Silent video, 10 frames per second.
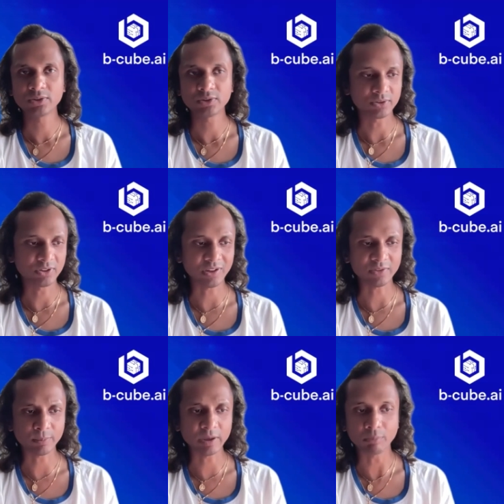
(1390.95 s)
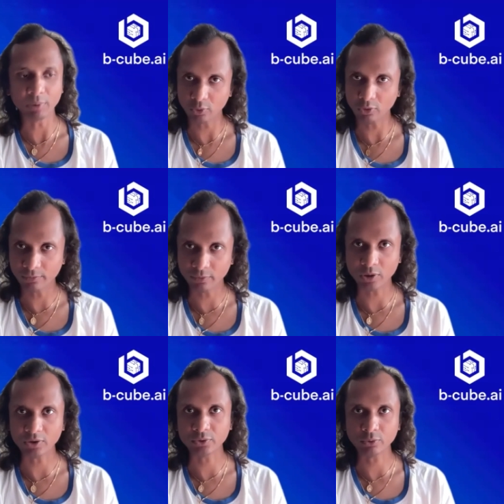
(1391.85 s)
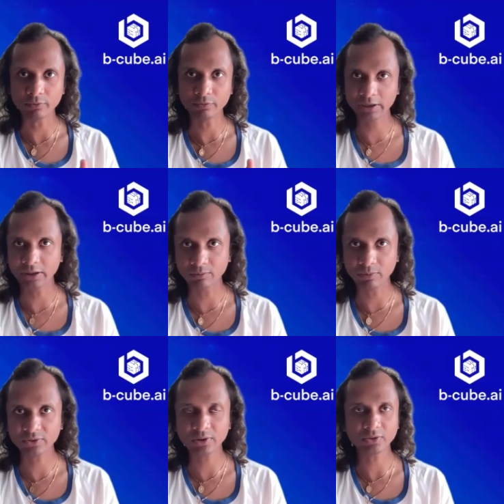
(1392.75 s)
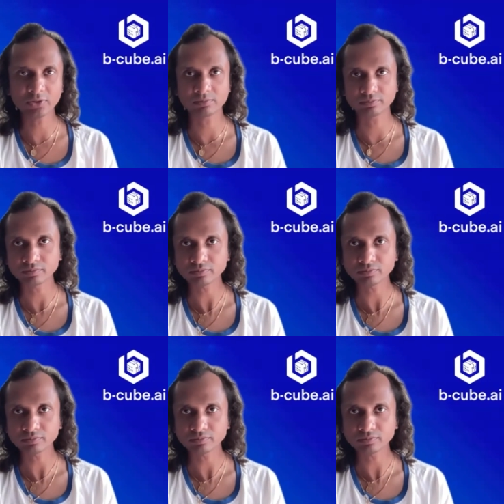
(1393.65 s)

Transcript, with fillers: so this has been my core focus to find investors